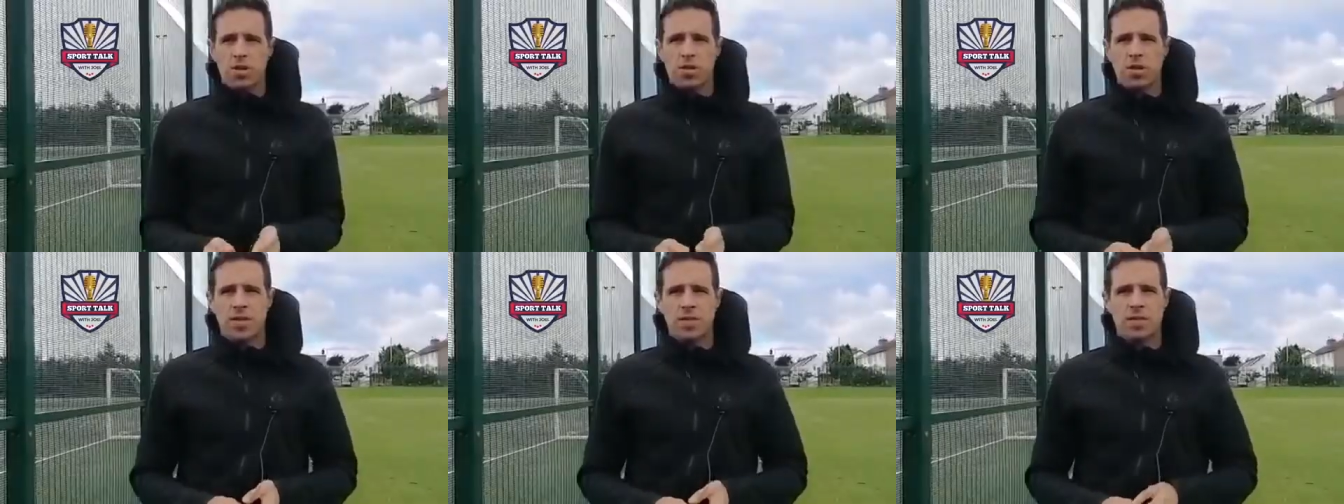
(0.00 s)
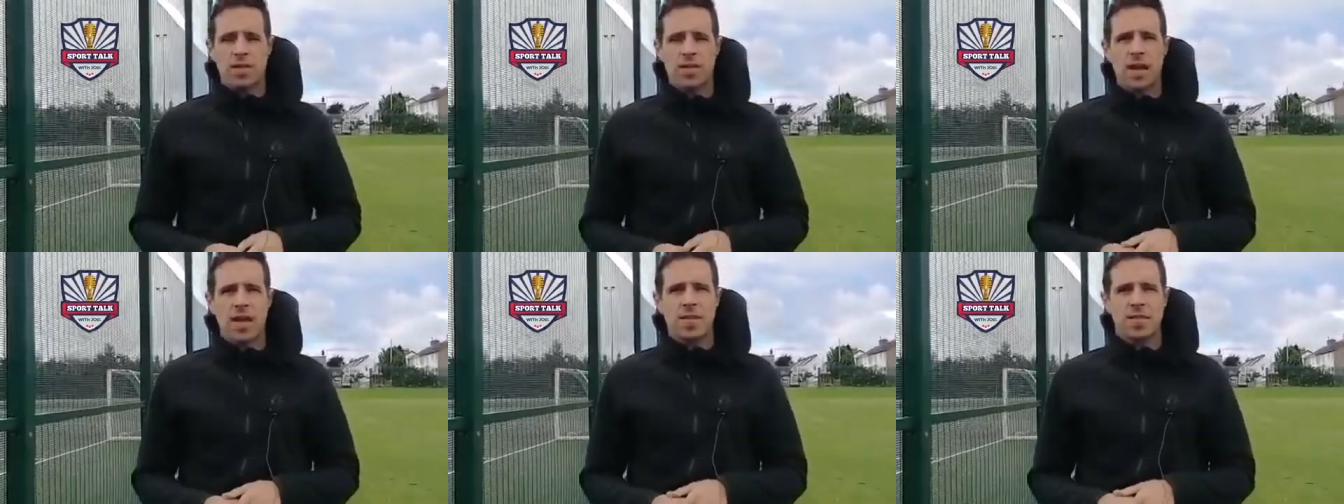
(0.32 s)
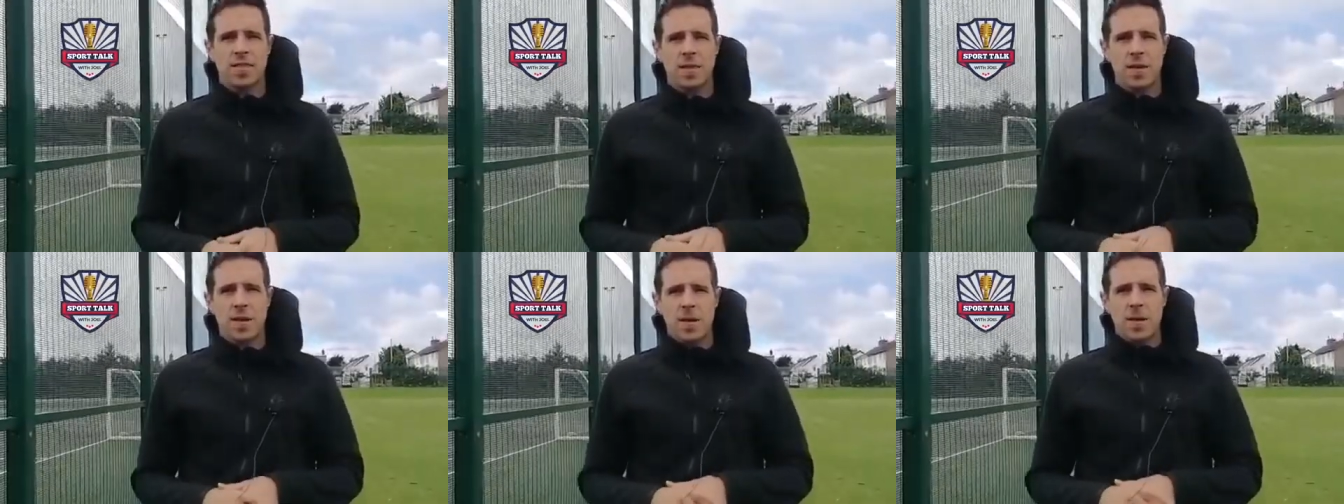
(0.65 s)
things like that.
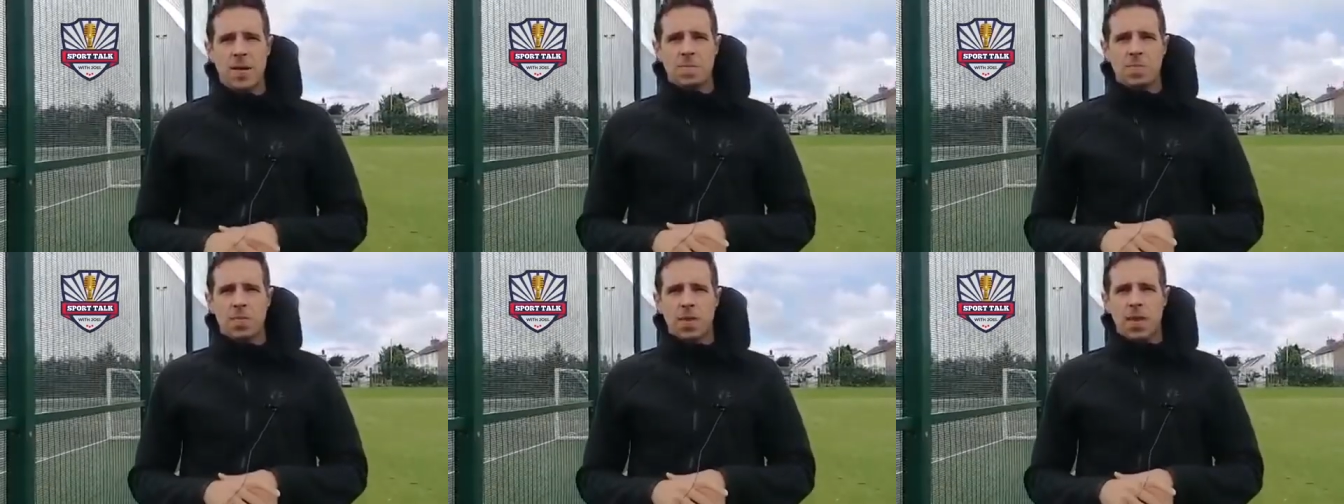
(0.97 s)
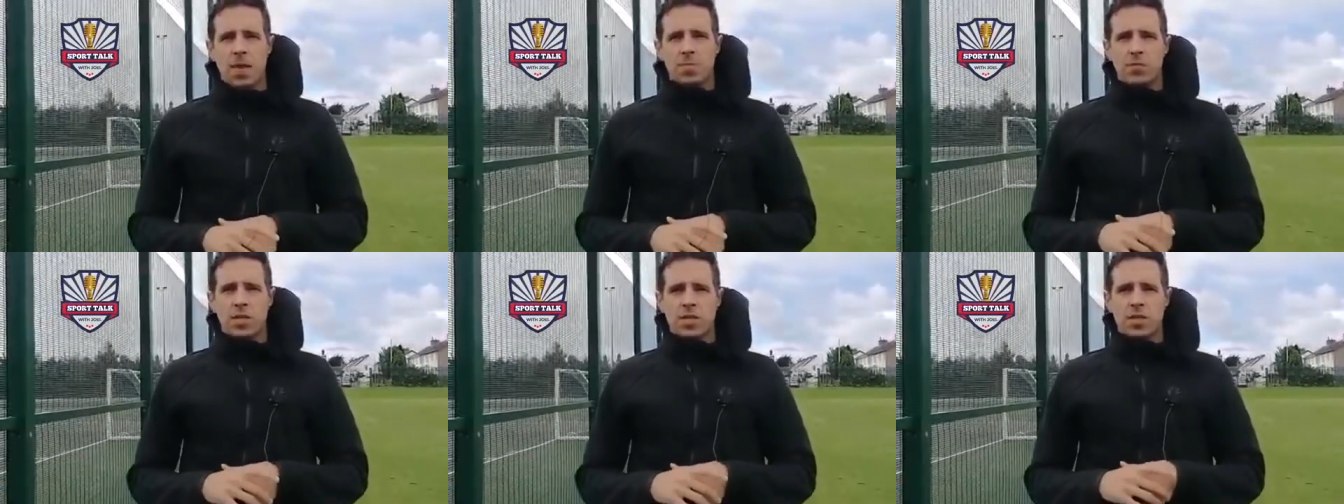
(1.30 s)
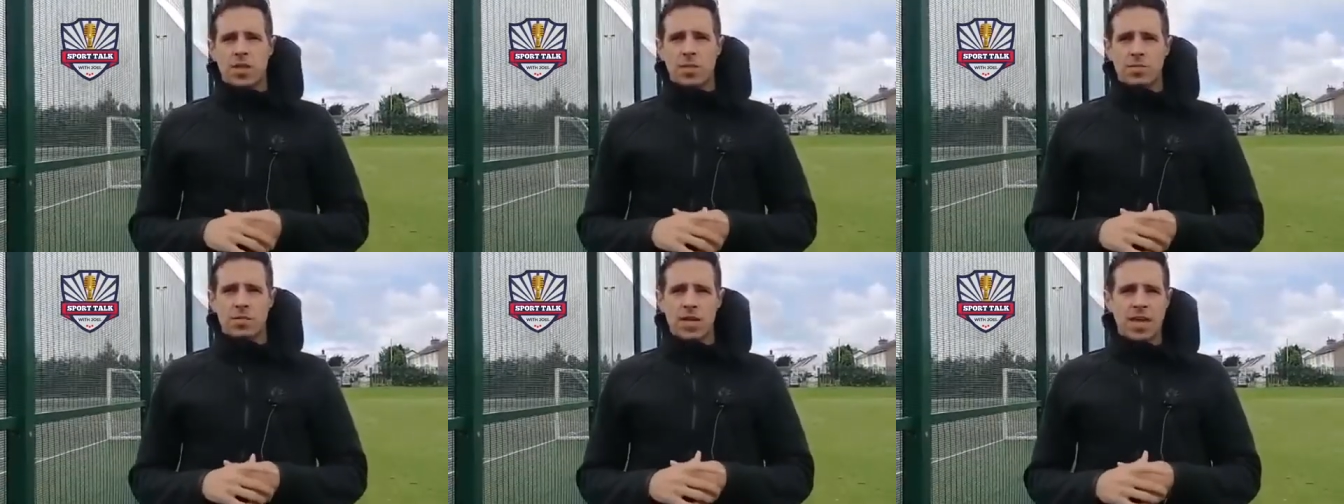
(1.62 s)
And
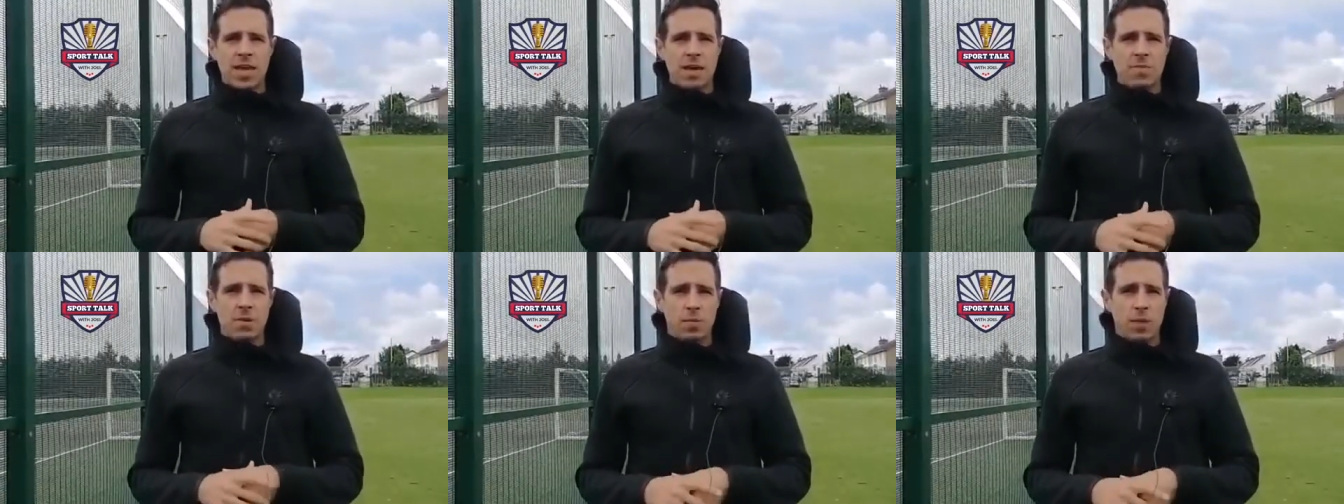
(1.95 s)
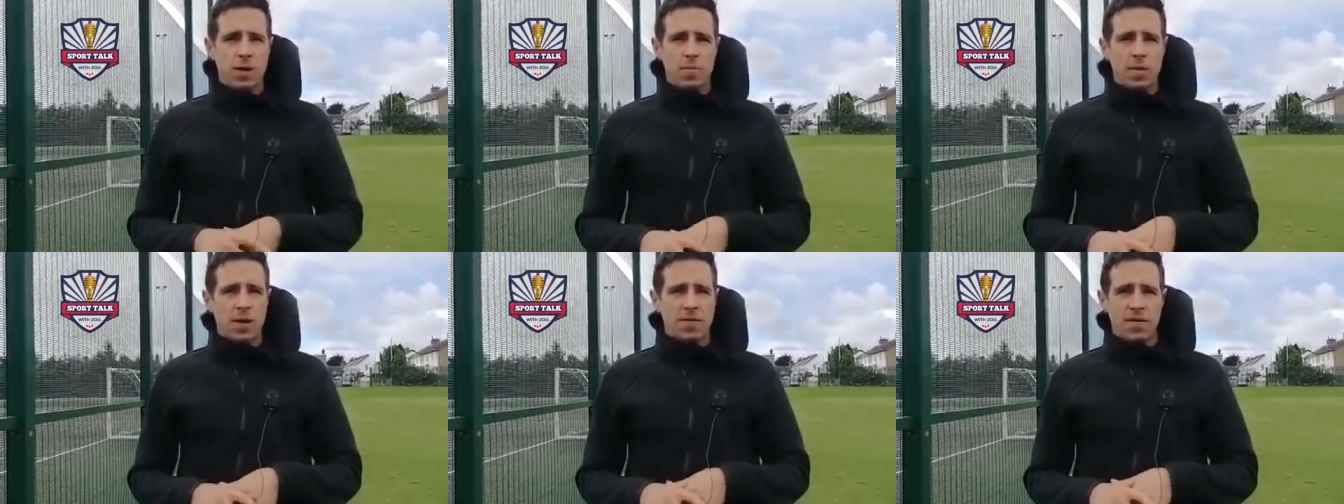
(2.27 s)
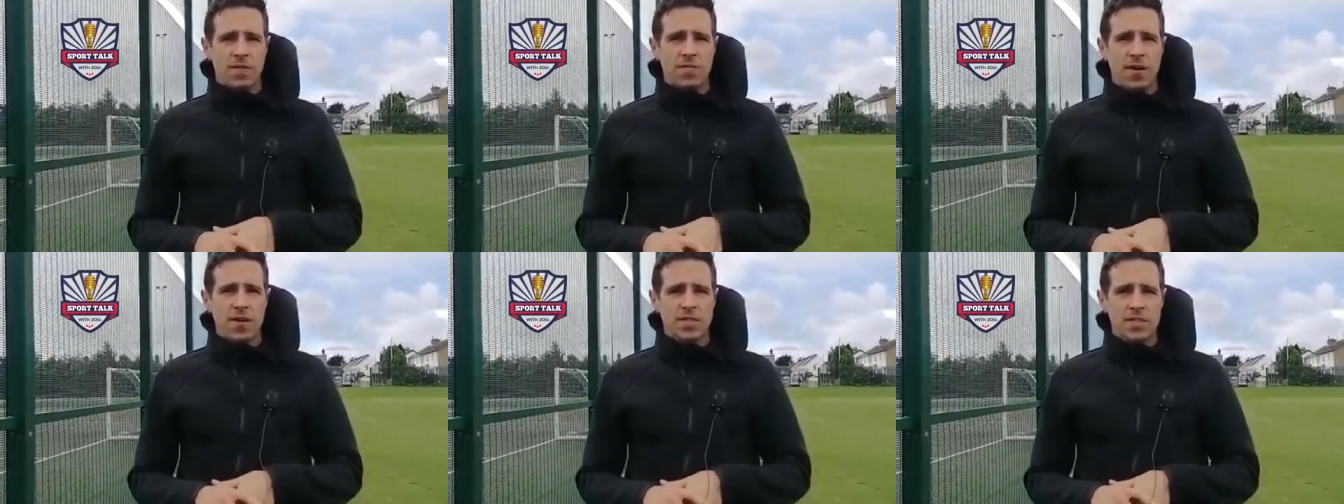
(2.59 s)
it was a game that we were
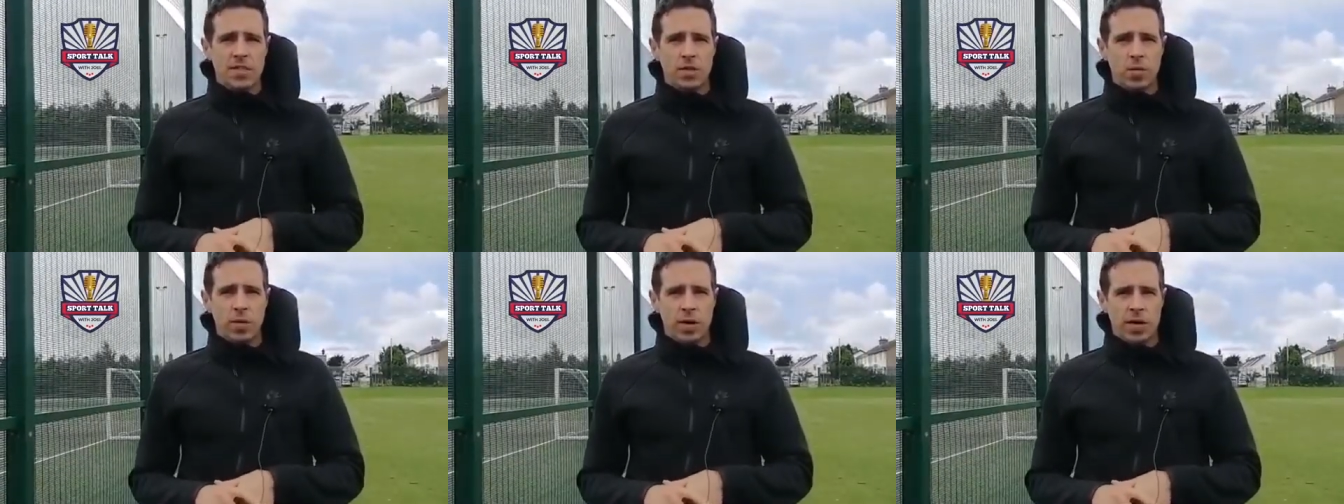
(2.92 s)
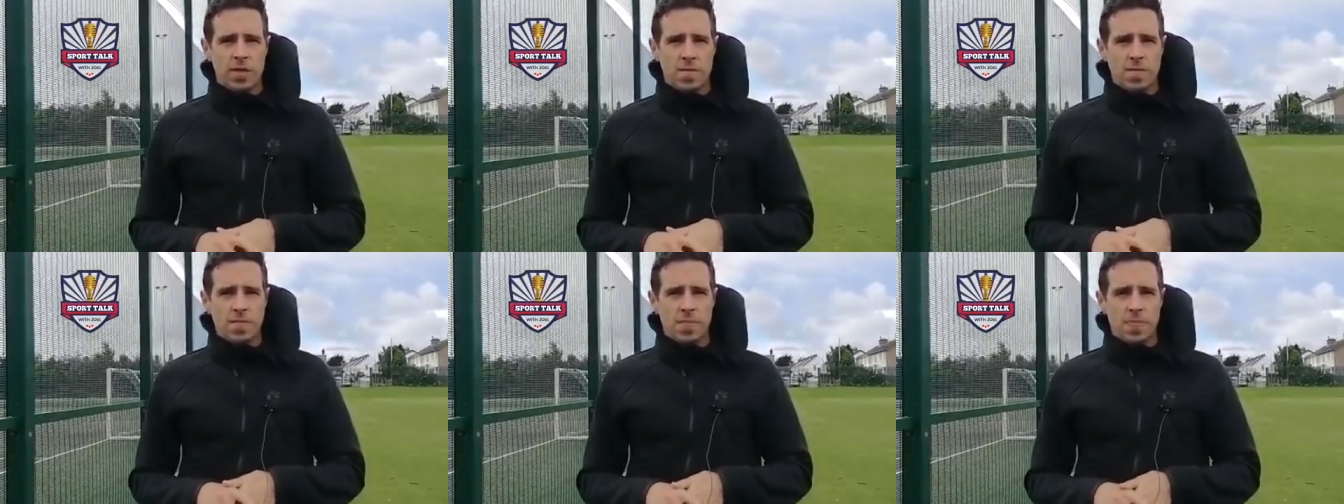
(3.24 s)
never fancied to win it.